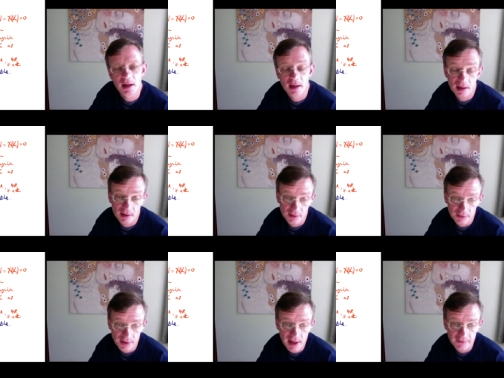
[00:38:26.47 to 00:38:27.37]
Uh,
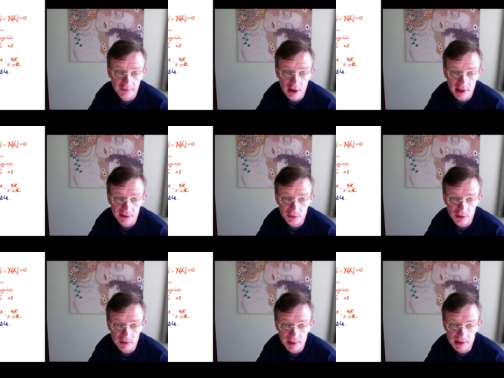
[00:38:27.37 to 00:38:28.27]
that violates
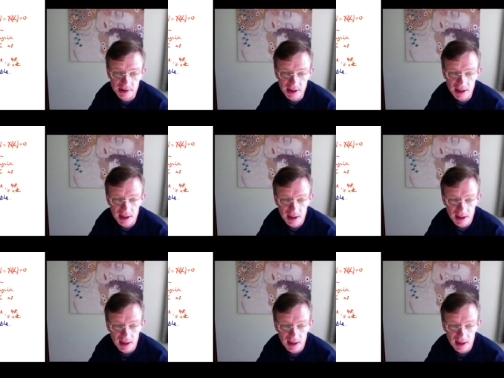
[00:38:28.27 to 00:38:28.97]
orientability.